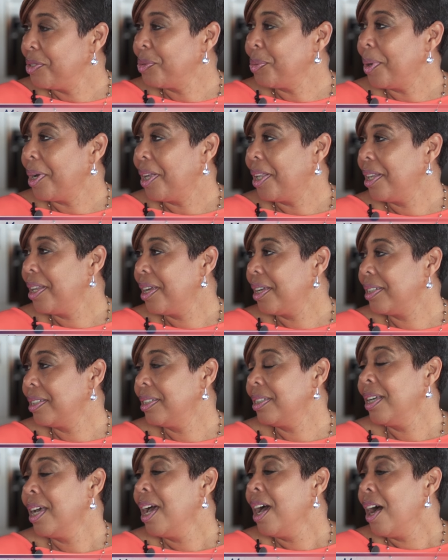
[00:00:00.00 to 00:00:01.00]
as well, and
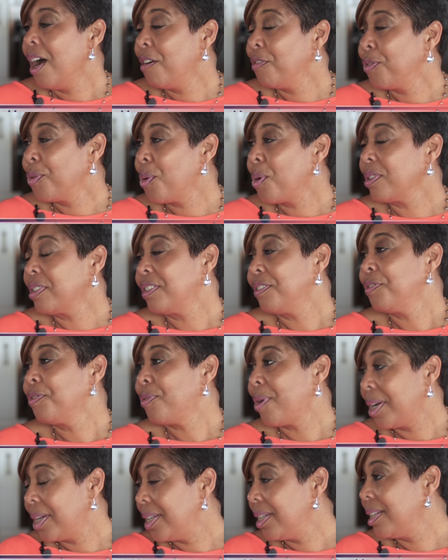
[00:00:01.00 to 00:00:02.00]
of course the
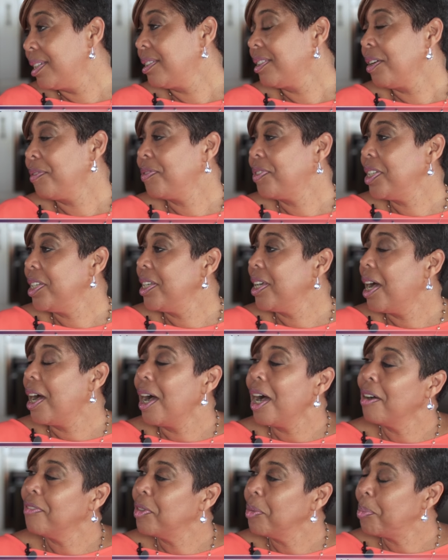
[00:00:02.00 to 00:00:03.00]
friendliness of the
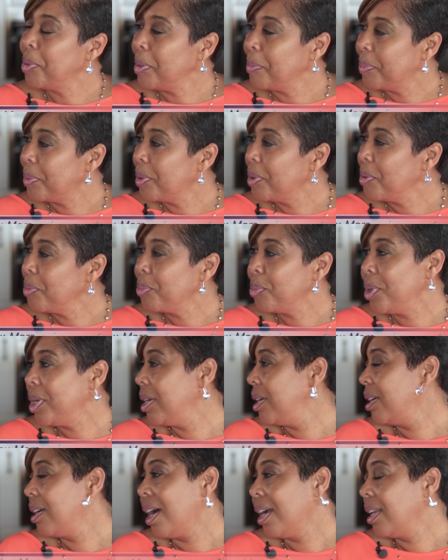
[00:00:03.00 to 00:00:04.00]
people.
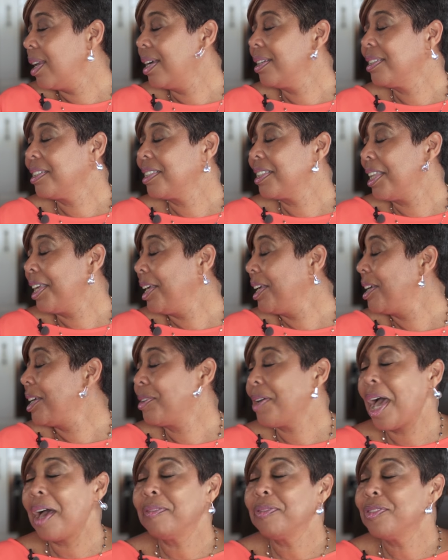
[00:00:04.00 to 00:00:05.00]
I like to think,
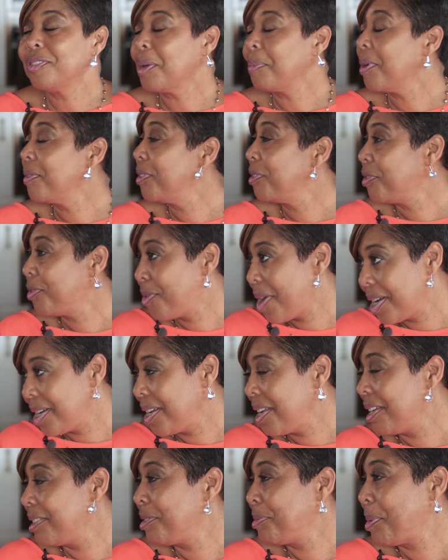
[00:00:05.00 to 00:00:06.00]
have some of the
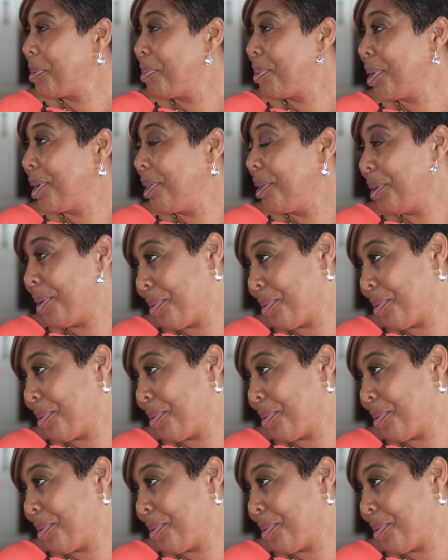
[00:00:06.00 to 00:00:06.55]
friendliest people in the